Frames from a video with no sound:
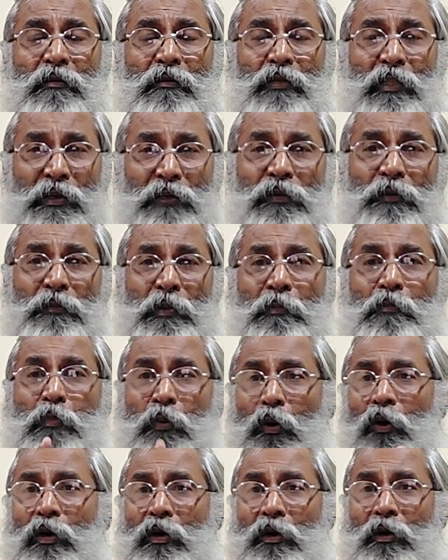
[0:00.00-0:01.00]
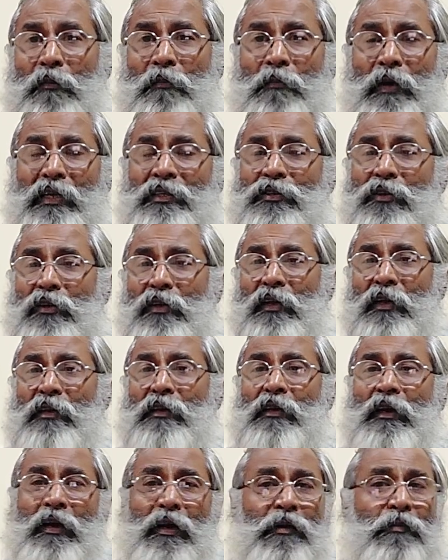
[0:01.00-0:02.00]
they will be bold,
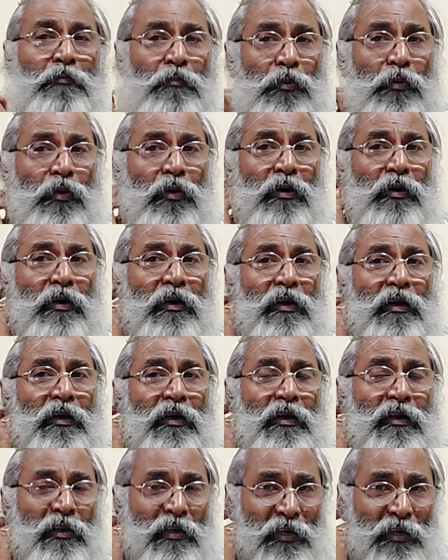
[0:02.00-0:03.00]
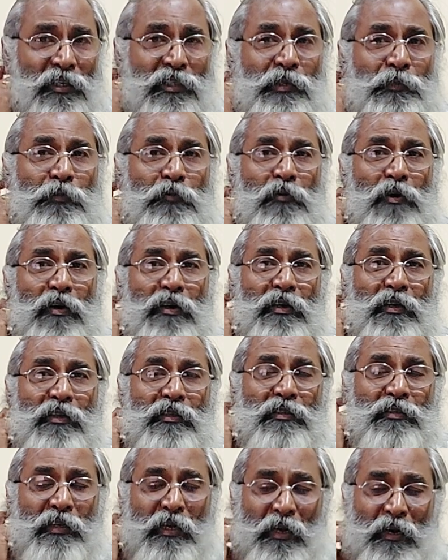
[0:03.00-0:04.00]
masculine and bold. Leadership quality
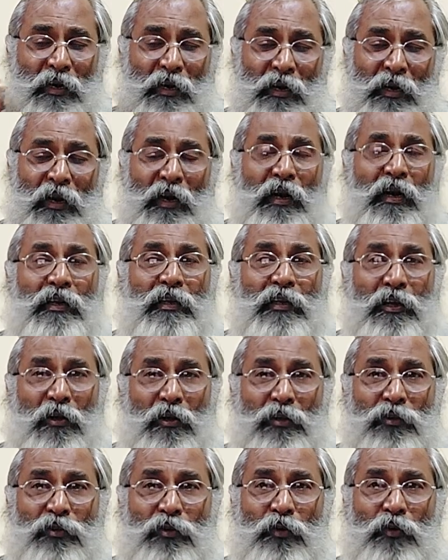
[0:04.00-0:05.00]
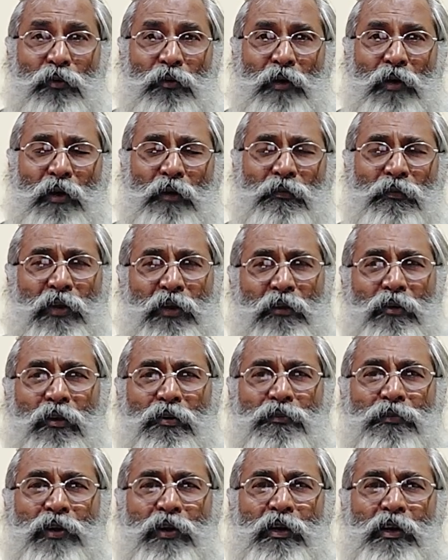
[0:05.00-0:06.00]
is there, and they also are very
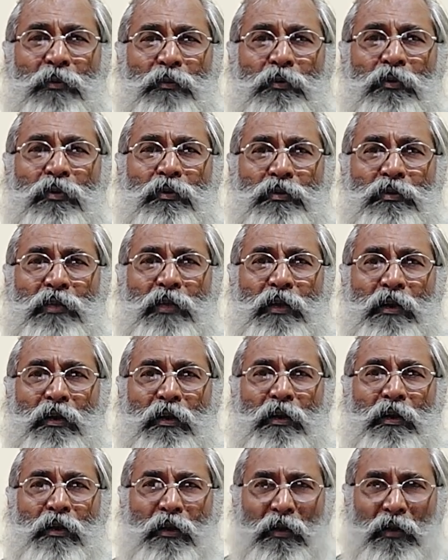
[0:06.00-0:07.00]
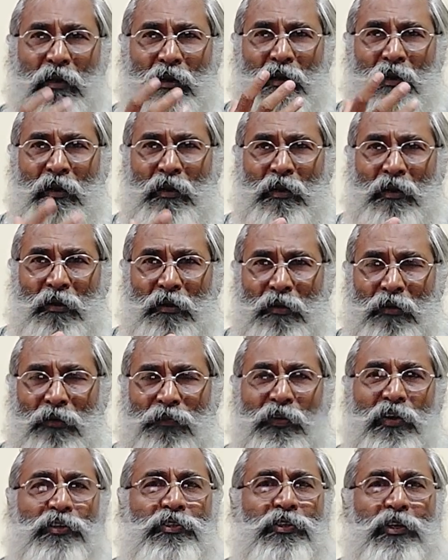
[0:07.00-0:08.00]
confident about their
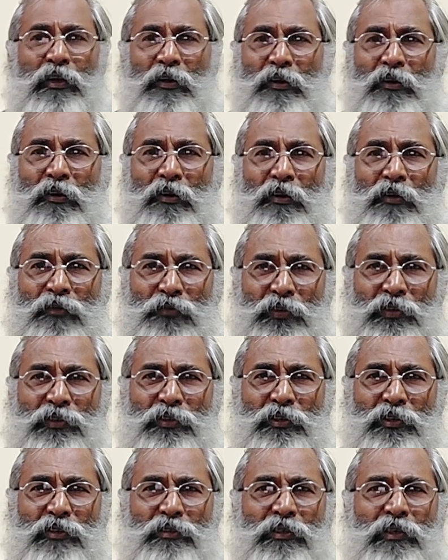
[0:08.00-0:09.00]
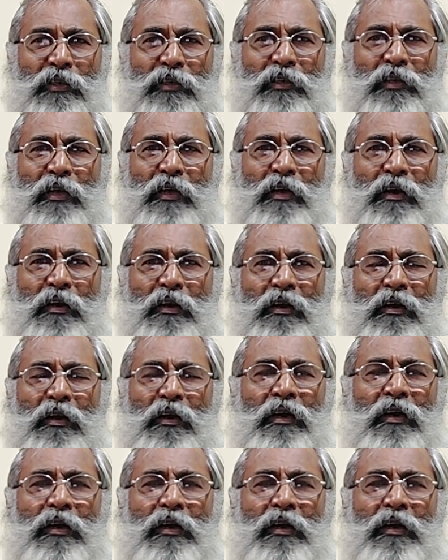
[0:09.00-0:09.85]
facial features, and they are,